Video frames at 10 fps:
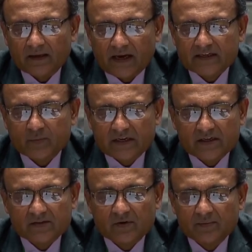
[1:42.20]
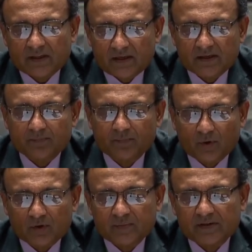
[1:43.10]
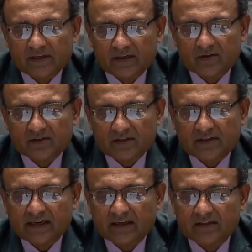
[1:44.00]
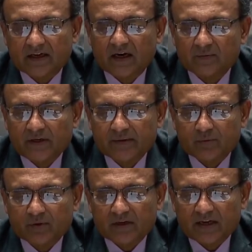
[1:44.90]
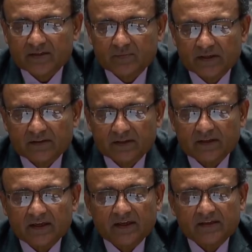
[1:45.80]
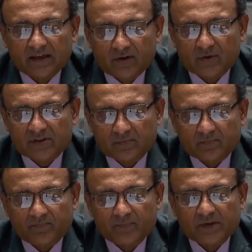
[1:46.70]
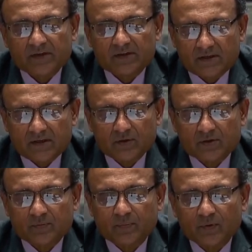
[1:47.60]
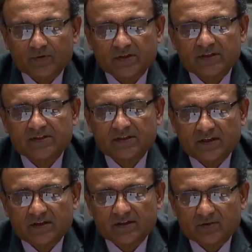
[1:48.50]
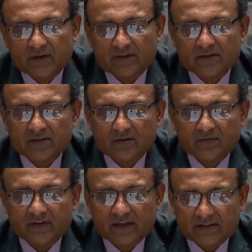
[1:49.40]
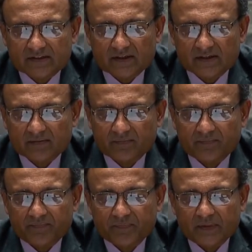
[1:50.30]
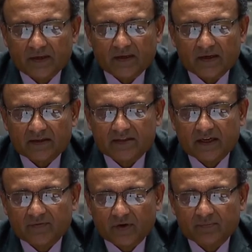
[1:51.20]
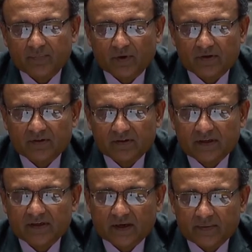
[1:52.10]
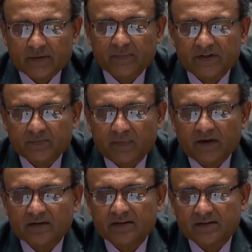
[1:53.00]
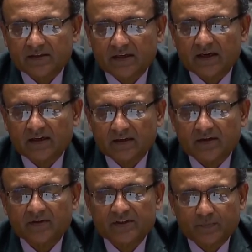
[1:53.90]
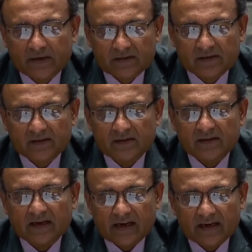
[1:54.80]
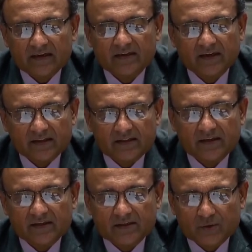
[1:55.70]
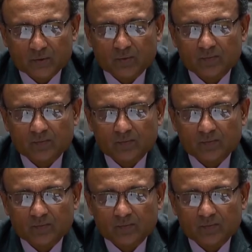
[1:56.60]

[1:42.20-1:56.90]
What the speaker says: As witnessed from the deplorable terrorist attack at Kabul airport last month, terrorism continues to pose a serious threat to Afghanistan. It is therefore important that commitments made in this regard are respected and adhered to.